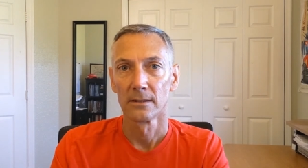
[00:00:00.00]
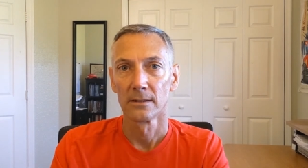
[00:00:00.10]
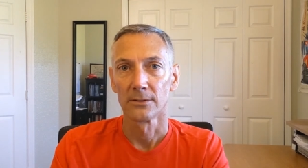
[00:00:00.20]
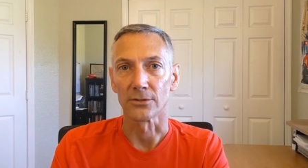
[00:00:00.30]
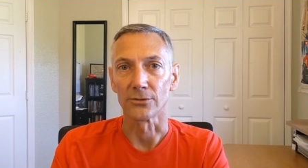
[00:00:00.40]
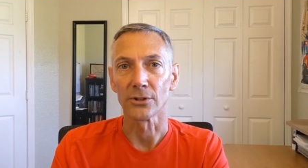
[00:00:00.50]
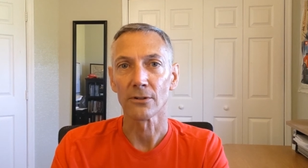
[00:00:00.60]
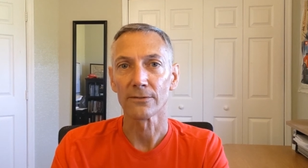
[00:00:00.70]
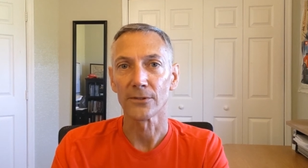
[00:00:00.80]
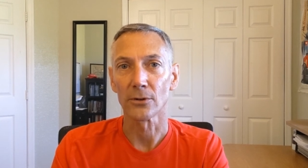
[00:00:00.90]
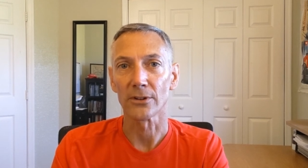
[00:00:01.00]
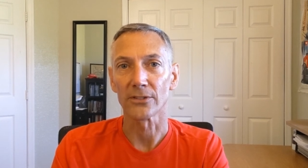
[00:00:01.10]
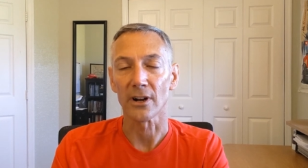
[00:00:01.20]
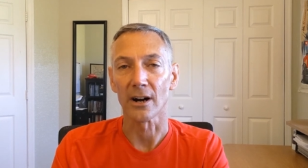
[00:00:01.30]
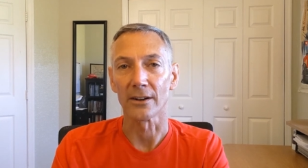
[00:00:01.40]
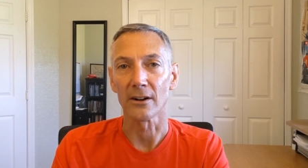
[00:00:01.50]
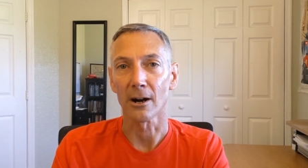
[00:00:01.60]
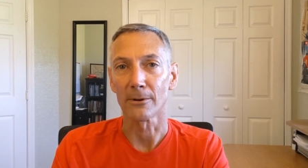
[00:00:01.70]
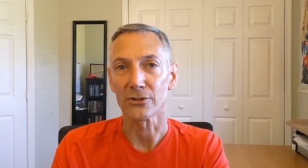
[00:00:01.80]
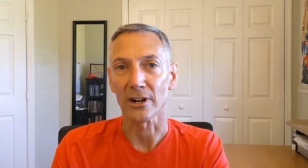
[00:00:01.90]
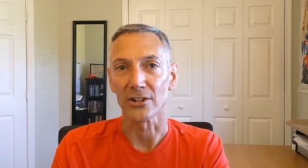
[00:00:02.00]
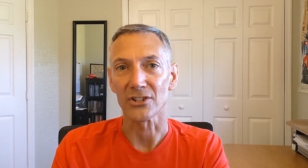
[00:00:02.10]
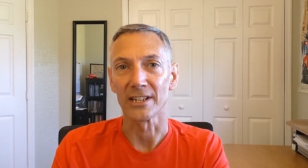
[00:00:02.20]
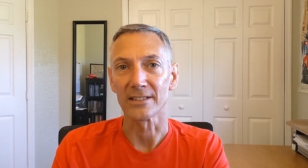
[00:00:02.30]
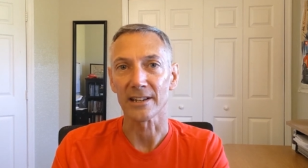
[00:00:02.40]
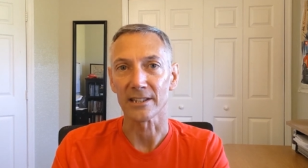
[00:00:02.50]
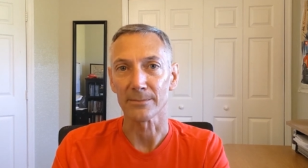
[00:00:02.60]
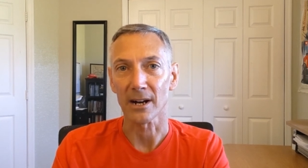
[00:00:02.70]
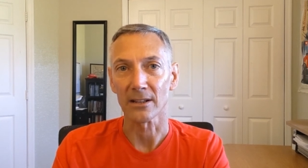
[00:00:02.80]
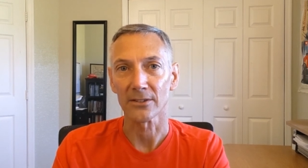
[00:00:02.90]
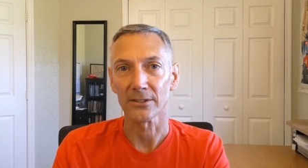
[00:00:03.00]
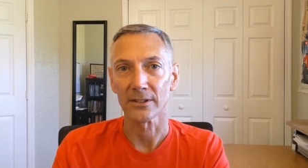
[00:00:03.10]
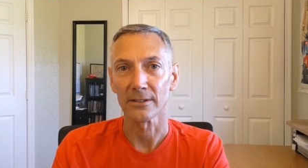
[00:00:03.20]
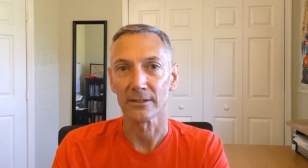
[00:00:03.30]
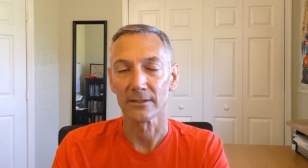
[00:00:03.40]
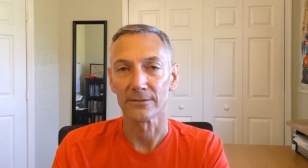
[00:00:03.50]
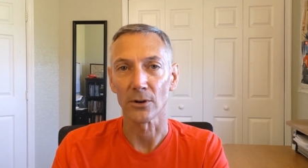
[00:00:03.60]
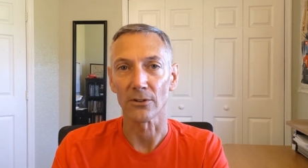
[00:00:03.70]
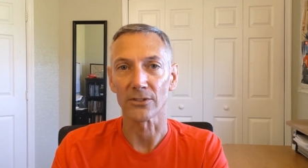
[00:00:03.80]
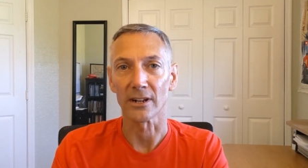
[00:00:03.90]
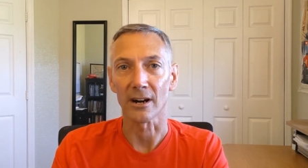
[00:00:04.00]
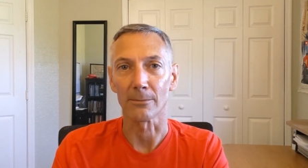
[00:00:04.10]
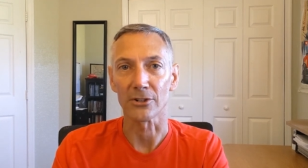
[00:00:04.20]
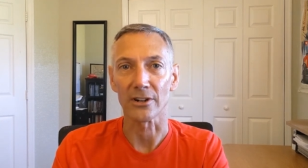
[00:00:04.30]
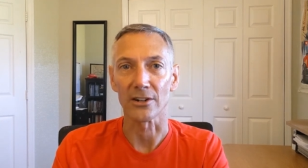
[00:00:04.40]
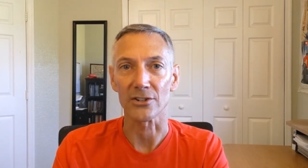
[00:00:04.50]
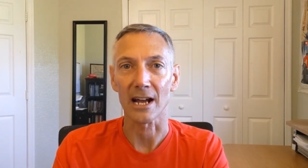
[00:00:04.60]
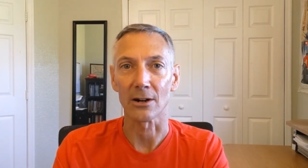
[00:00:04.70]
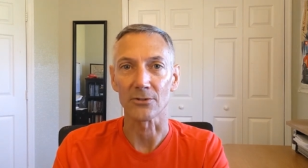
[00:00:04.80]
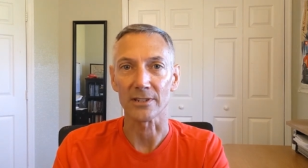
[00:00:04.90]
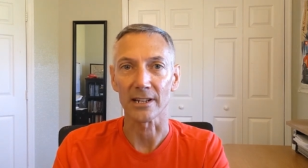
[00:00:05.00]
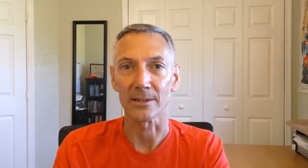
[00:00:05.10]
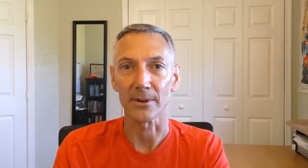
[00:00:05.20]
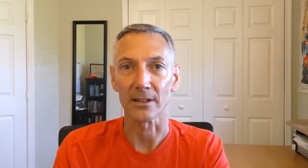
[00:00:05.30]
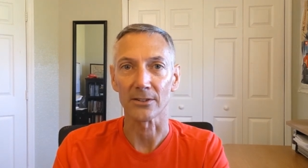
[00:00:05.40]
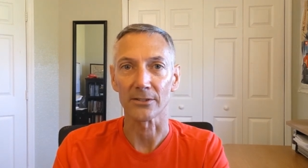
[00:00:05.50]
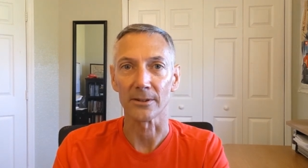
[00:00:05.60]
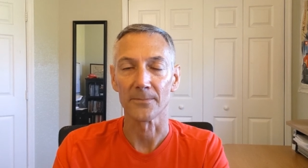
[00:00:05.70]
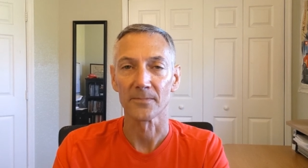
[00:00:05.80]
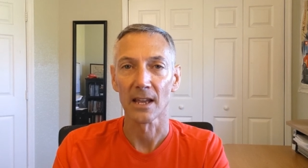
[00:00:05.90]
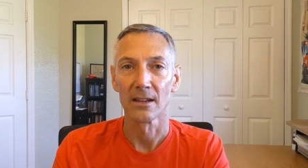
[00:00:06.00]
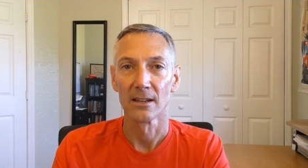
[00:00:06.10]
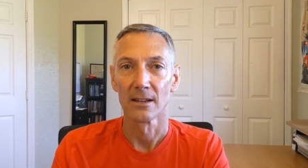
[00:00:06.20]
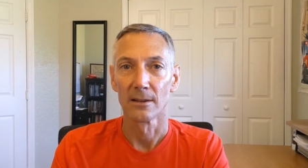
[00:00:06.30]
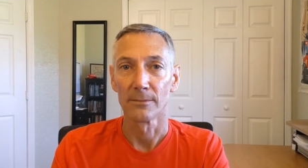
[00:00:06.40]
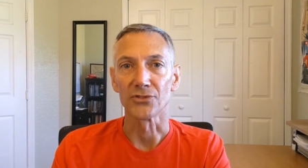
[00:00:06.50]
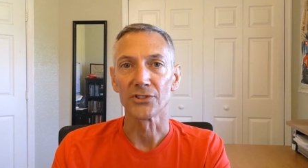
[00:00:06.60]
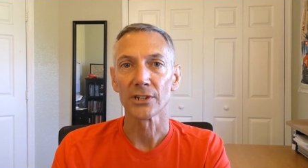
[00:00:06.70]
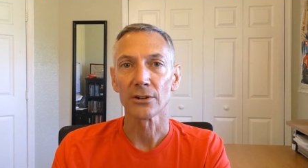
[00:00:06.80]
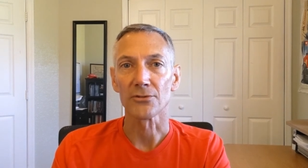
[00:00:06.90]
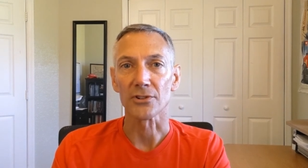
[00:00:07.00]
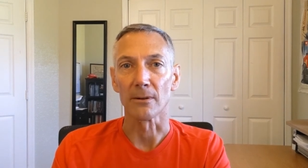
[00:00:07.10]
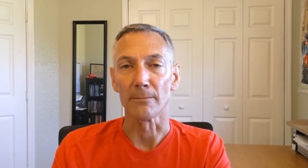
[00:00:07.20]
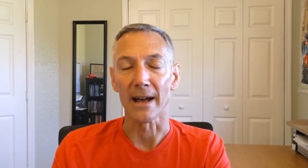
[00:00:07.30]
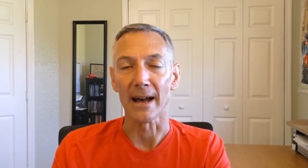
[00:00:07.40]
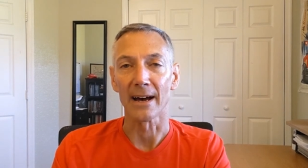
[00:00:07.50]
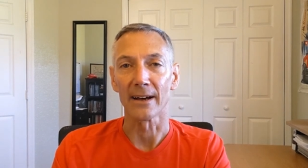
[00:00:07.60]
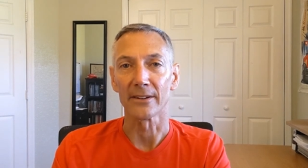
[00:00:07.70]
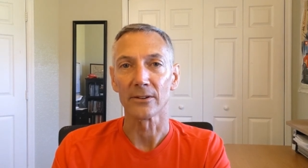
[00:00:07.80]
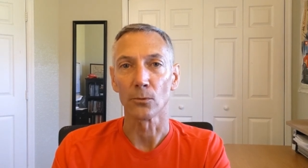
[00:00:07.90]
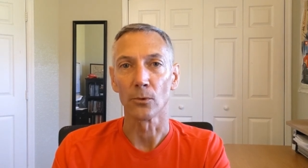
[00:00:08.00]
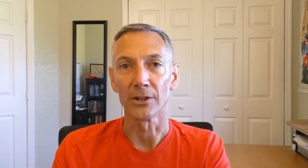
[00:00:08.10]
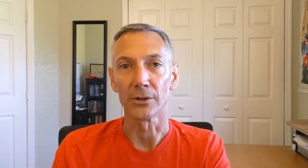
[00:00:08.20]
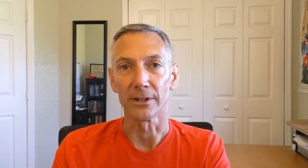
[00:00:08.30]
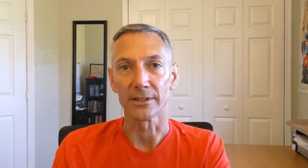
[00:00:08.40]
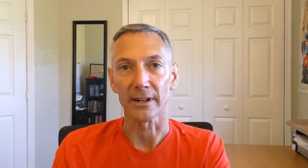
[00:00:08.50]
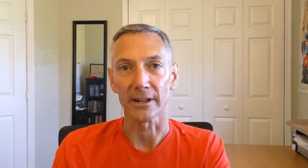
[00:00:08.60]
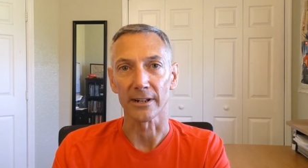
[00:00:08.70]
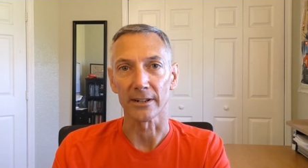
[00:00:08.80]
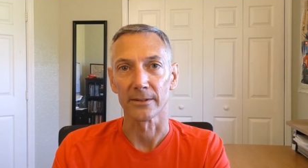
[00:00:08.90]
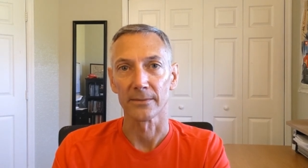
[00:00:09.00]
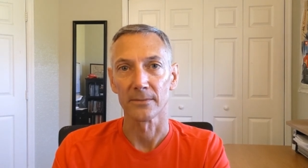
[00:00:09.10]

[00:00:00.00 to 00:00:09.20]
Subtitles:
So don't focus on arbitrage inside the policy, focus on arbitrage outside the policy. So zeros are bad when you retire.